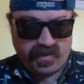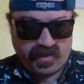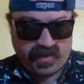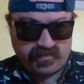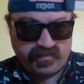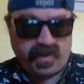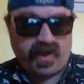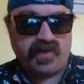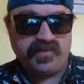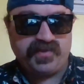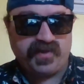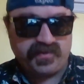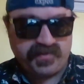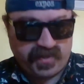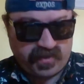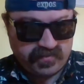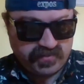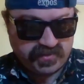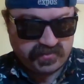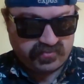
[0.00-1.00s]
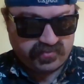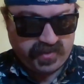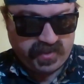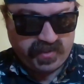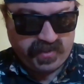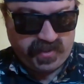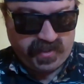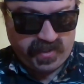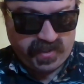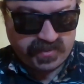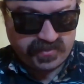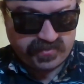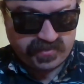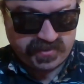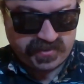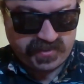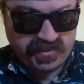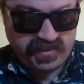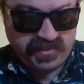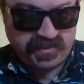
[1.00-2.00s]
I thought that was really
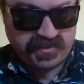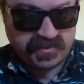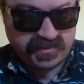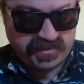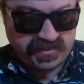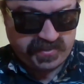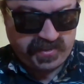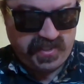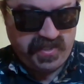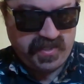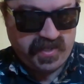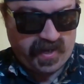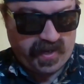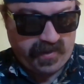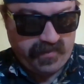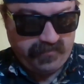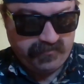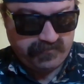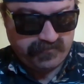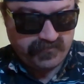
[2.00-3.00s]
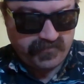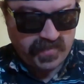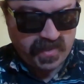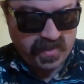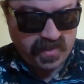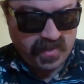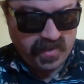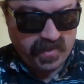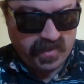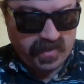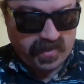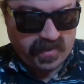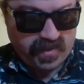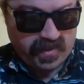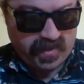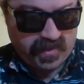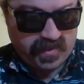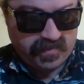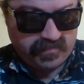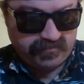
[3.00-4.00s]
interesting to see
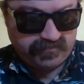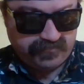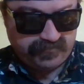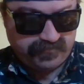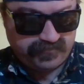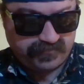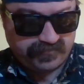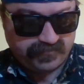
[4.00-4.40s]
that.